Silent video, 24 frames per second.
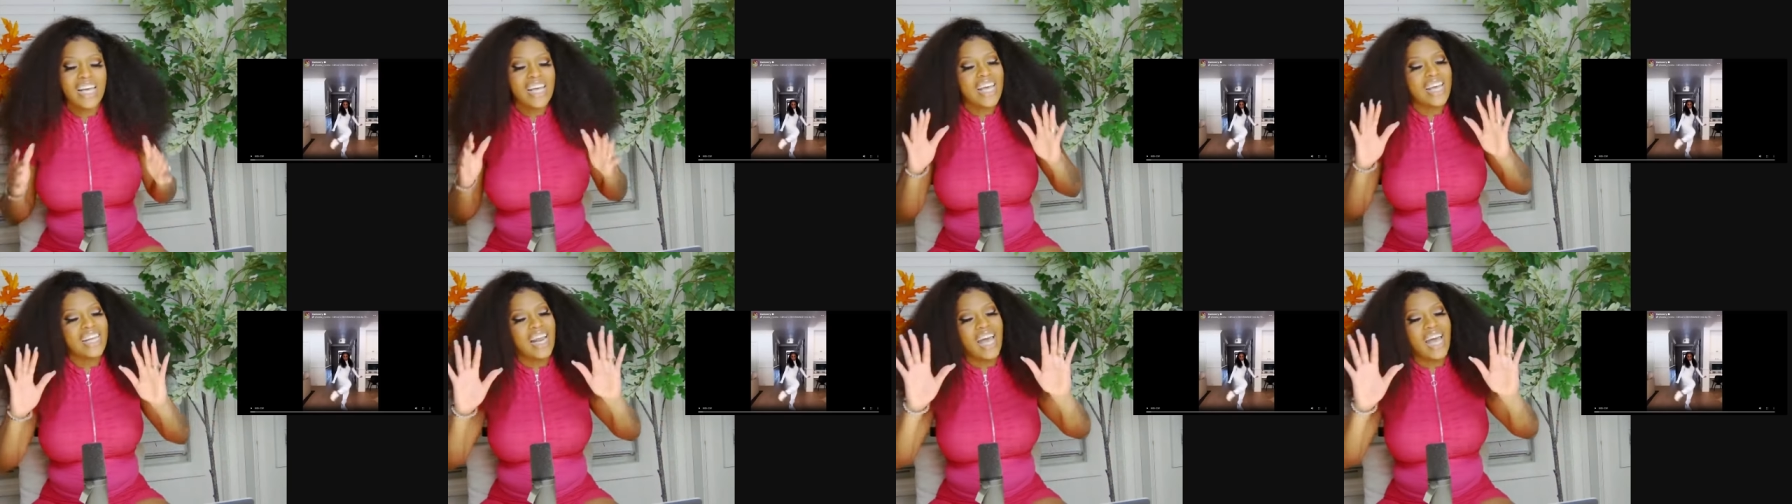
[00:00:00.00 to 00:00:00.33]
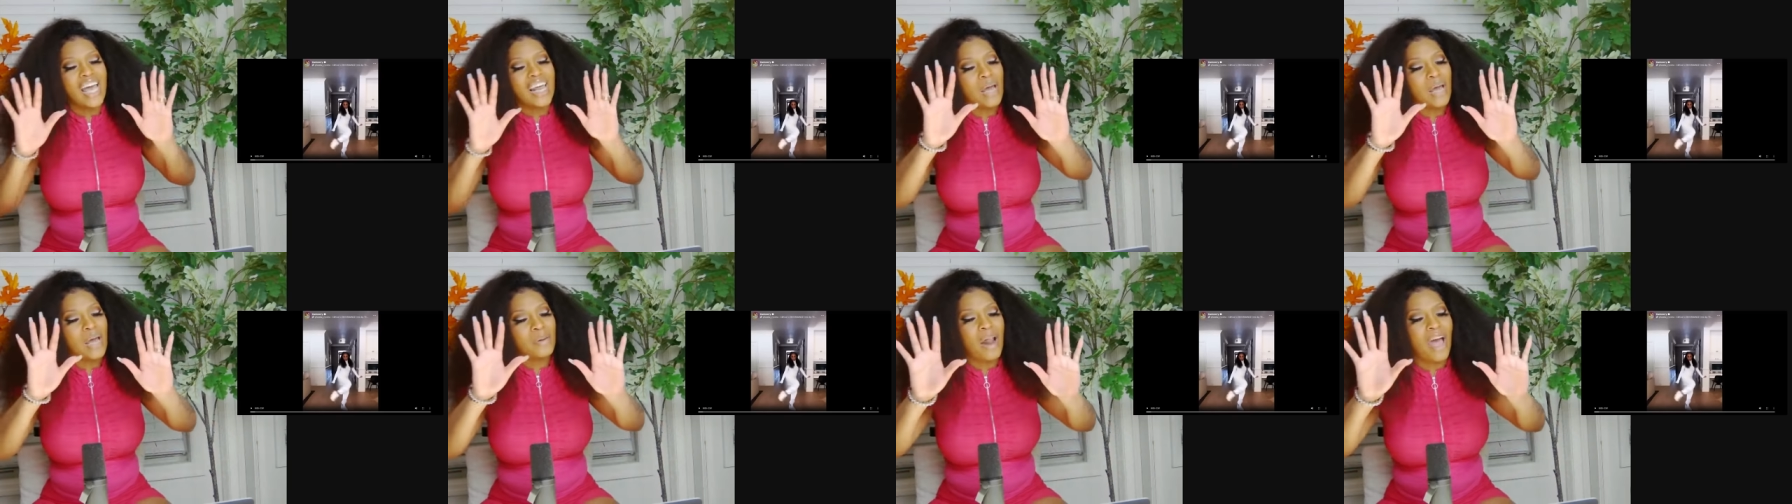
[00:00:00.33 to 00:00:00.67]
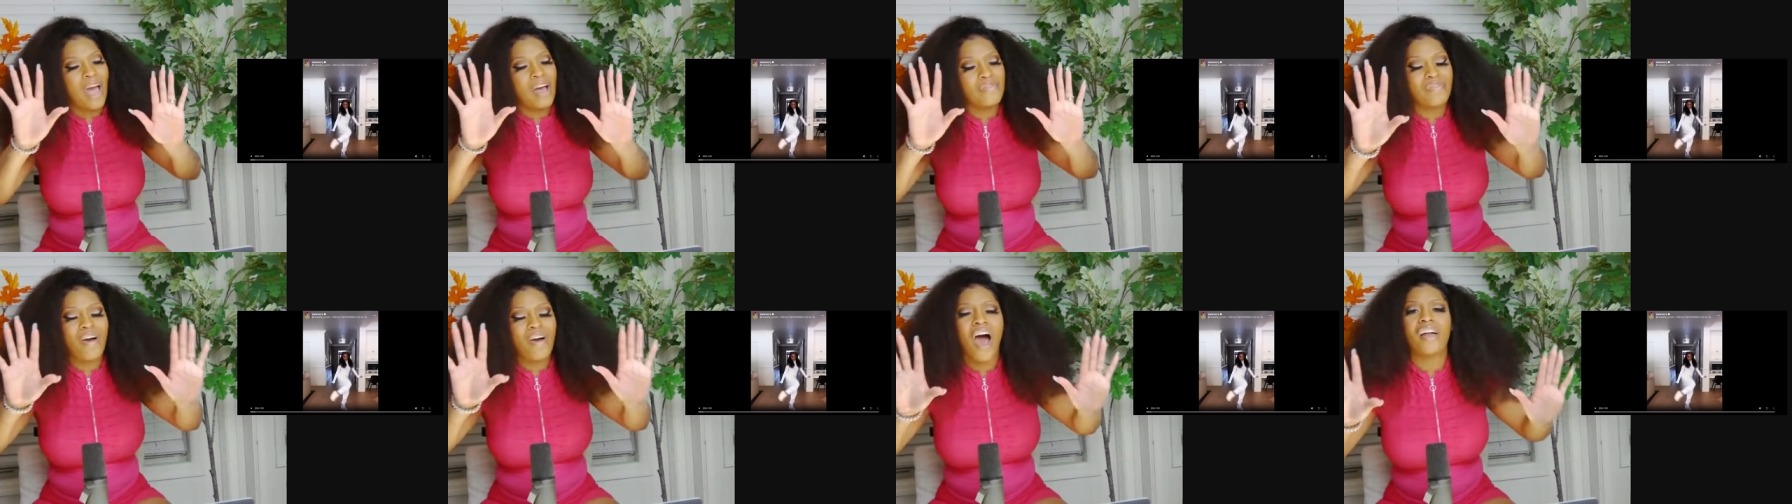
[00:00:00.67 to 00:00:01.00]
And I'm
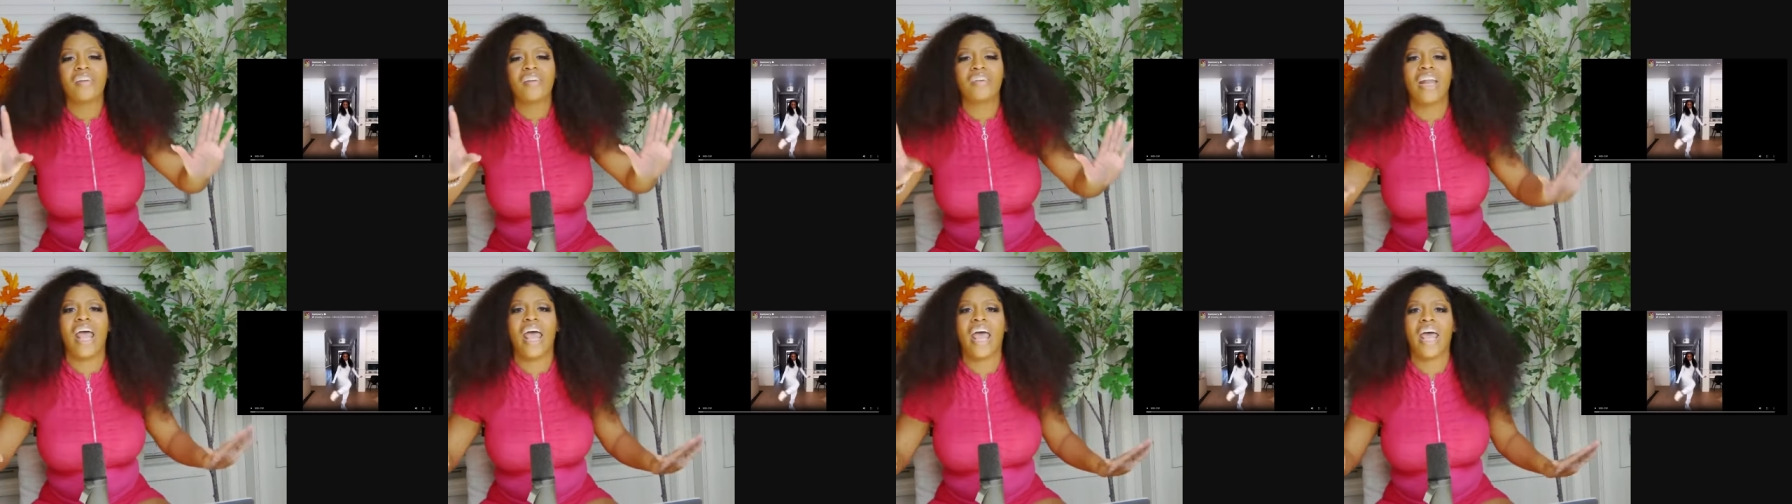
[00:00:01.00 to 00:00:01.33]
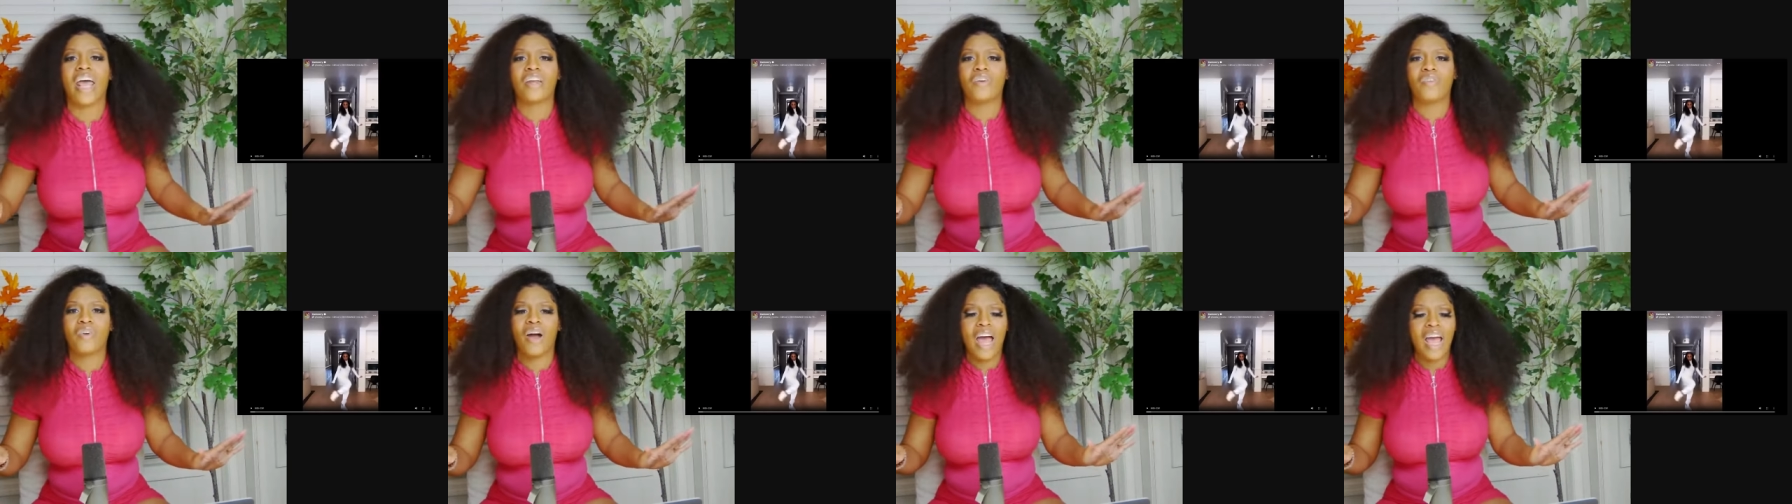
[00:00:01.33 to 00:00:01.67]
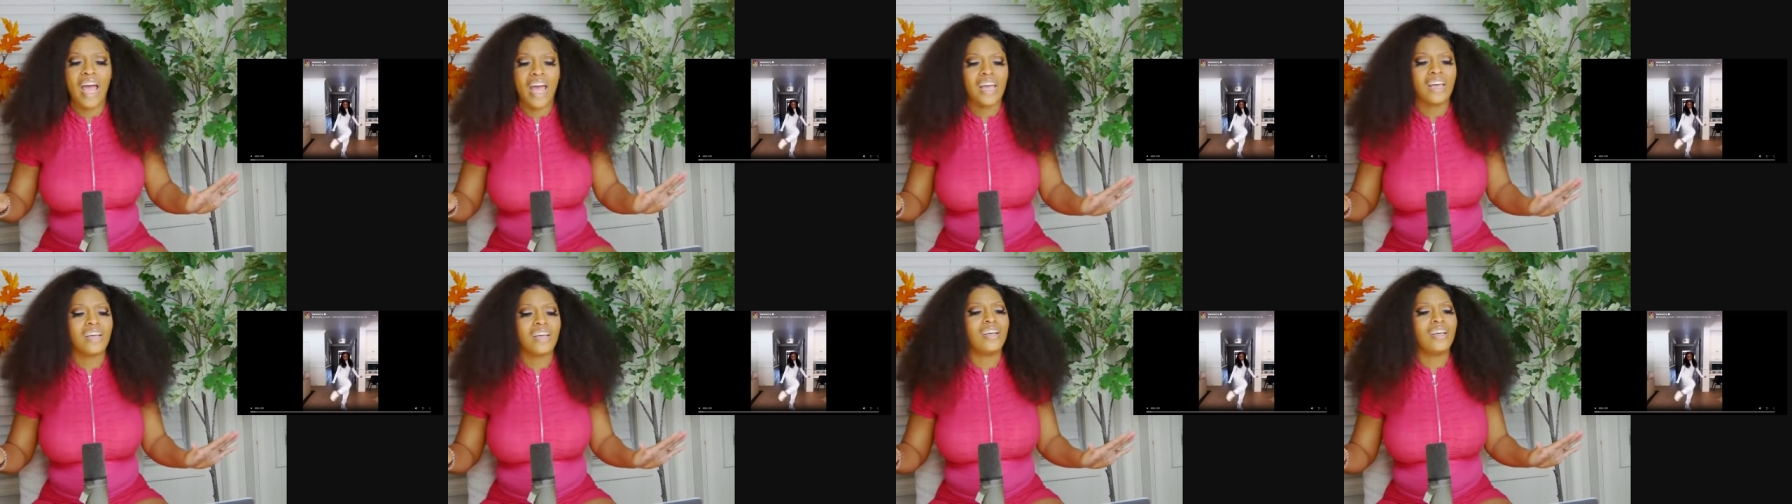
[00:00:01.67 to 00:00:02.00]
not faulting that,
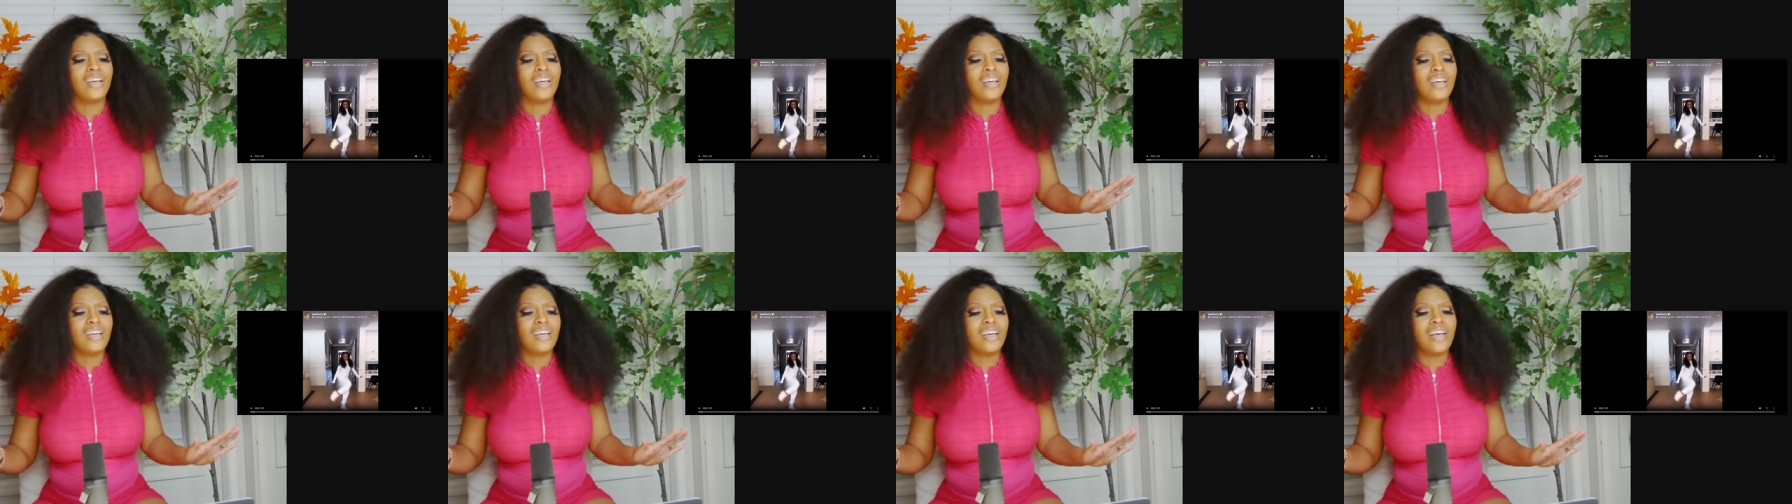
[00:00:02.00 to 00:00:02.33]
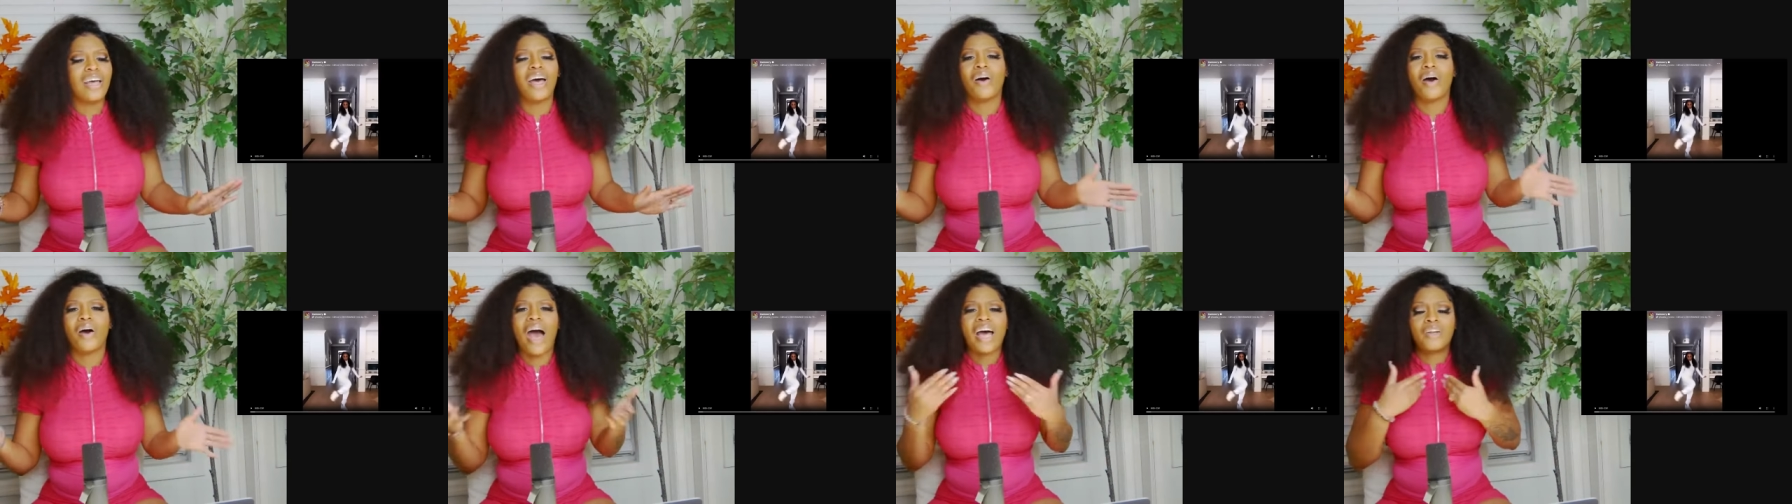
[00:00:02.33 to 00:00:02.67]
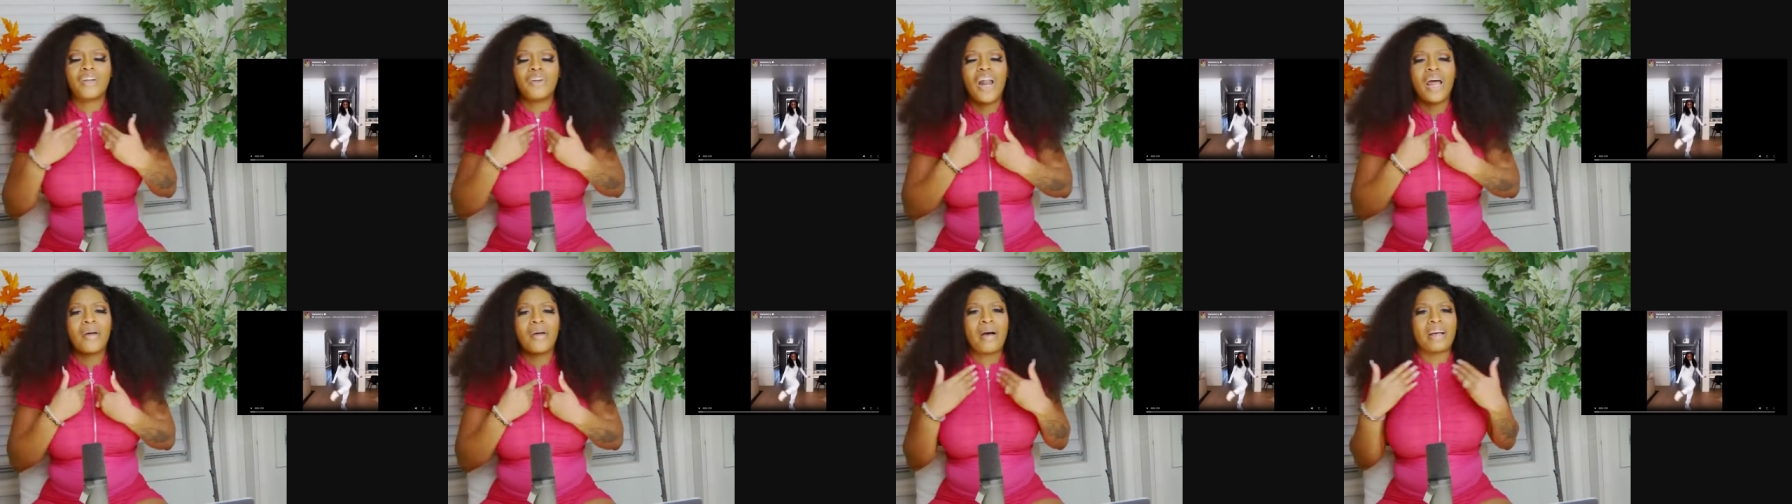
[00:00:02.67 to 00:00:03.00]
right? Hell, I
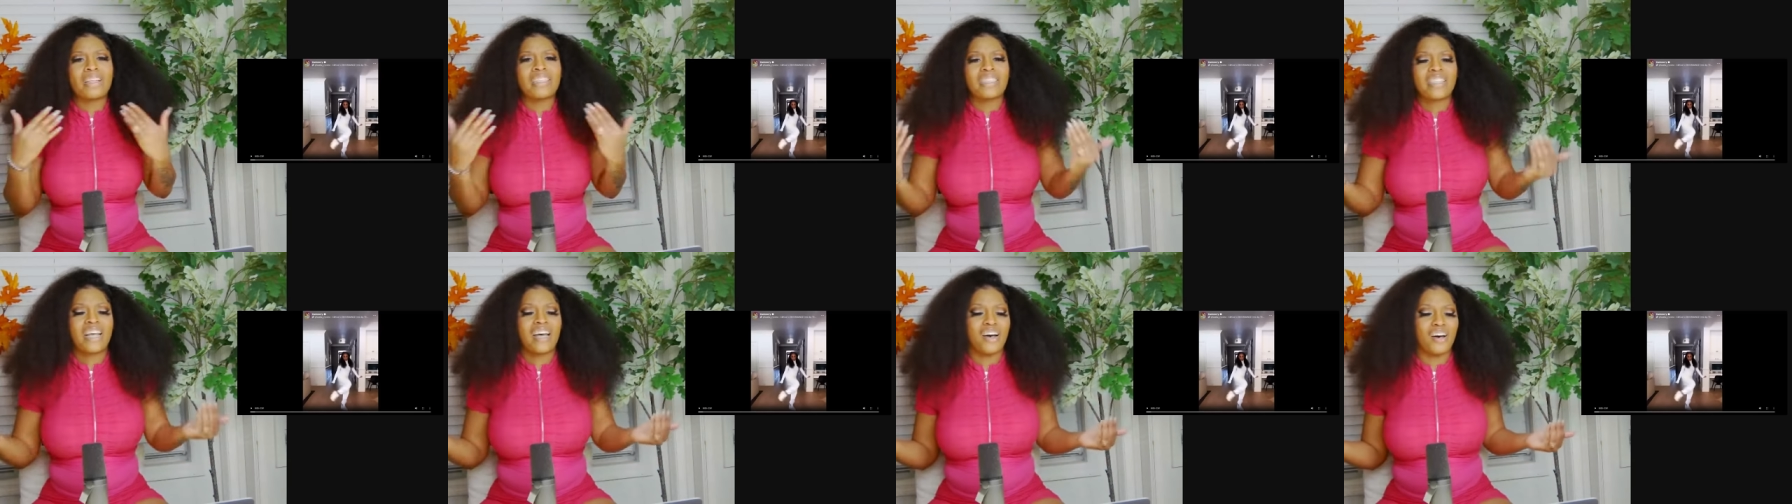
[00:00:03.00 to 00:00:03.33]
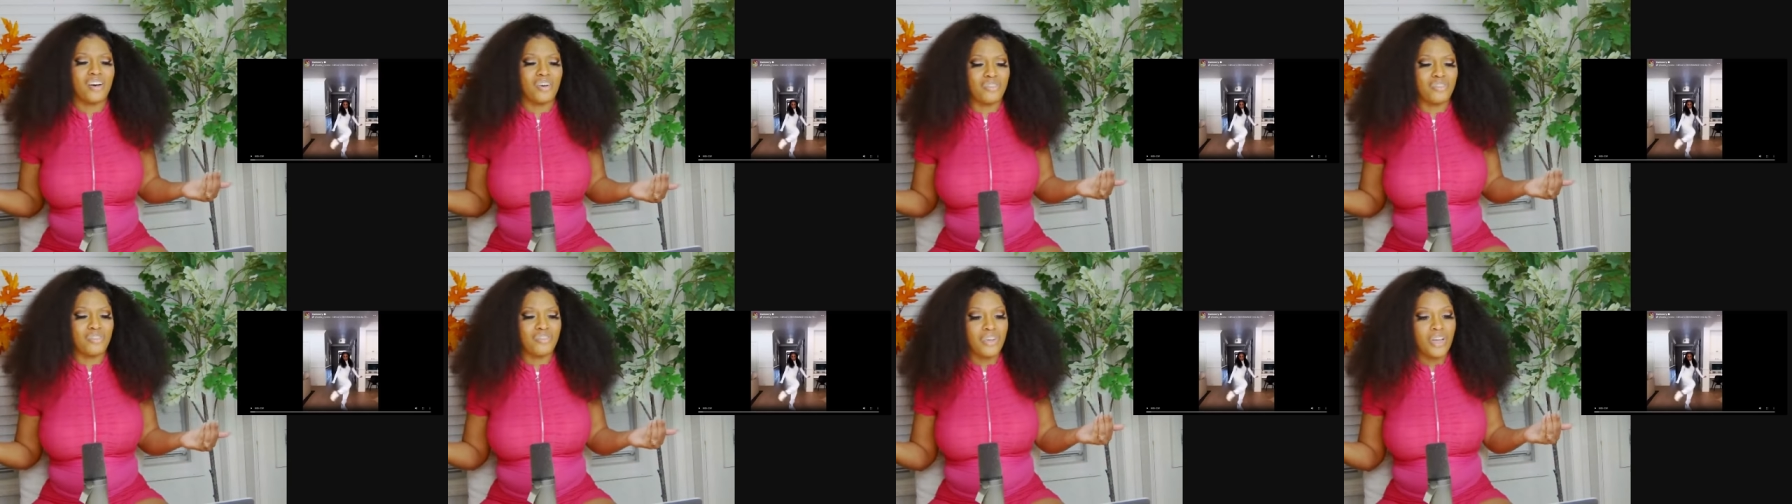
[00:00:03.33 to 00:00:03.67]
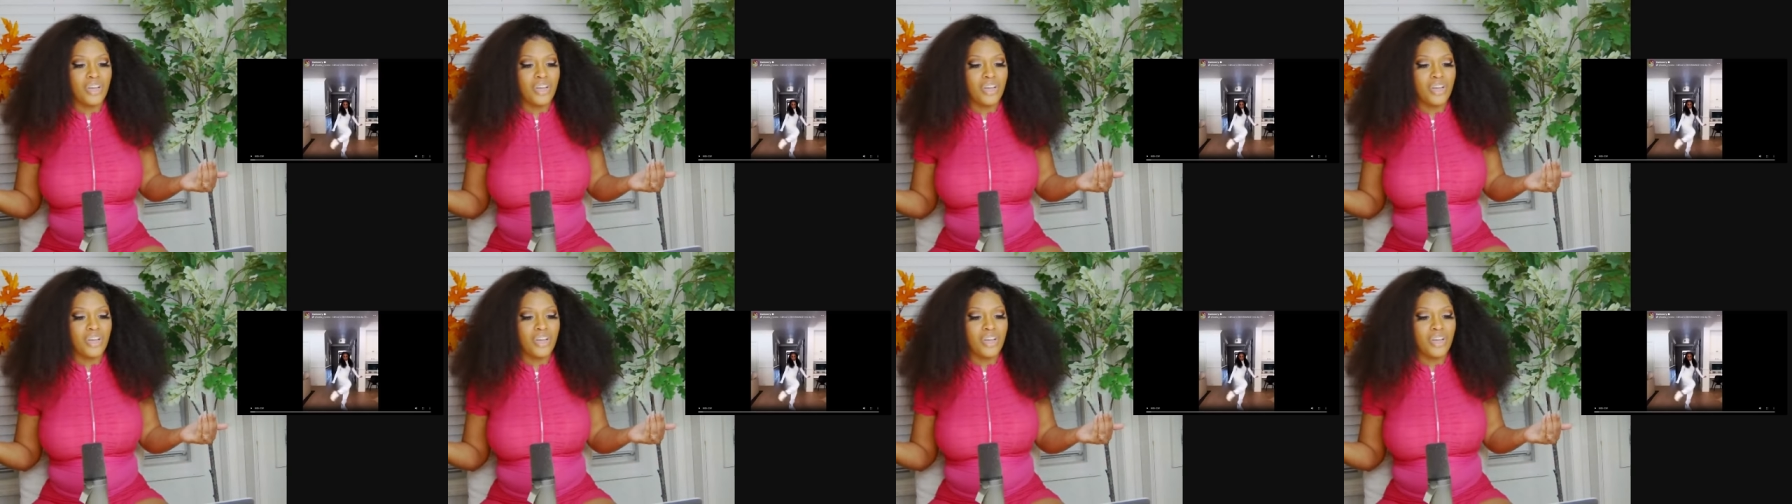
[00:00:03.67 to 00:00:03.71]
do that myself.